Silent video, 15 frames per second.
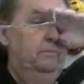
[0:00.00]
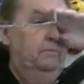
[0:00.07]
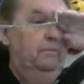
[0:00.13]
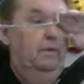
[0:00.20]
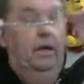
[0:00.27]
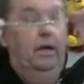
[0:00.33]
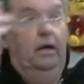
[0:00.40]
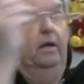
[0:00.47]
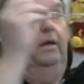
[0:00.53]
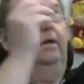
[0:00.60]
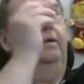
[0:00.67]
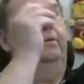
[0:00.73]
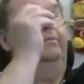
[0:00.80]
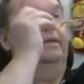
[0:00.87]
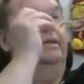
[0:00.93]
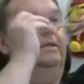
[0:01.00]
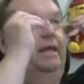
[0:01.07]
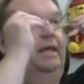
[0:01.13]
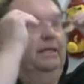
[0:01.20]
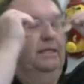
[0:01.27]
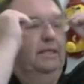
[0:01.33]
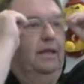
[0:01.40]
Oh, it
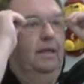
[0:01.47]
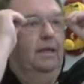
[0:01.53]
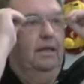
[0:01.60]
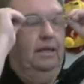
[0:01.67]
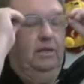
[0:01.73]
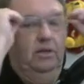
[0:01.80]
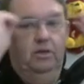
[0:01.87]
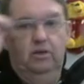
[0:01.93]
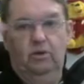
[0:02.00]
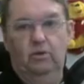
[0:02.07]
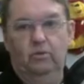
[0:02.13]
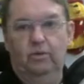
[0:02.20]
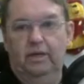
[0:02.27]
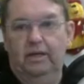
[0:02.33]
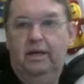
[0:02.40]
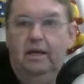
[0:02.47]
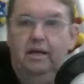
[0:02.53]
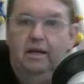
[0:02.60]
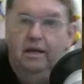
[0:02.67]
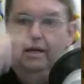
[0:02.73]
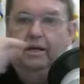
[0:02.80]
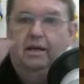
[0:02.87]
has something to do with
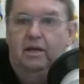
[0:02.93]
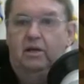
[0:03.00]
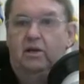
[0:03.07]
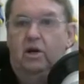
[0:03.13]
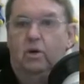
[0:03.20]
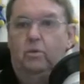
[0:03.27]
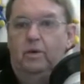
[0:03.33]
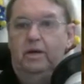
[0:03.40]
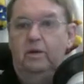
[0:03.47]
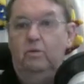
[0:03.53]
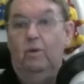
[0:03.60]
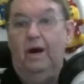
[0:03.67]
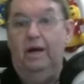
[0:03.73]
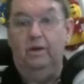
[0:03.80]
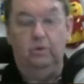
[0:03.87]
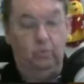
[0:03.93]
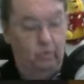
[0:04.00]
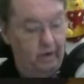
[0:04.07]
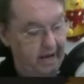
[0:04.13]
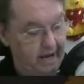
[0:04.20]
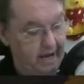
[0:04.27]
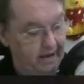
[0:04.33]
going one
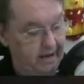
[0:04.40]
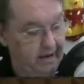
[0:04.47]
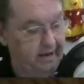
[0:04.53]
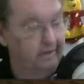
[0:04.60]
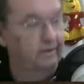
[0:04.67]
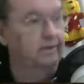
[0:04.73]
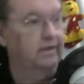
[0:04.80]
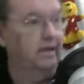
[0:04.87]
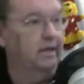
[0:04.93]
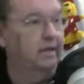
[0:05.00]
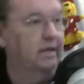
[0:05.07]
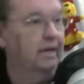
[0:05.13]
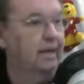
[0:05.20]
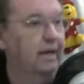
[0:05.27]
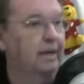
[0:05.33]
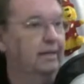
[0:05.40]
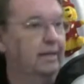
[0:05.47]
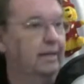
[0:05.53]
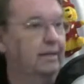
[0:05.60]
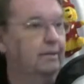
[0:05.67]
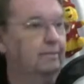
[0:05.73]
way and something like that.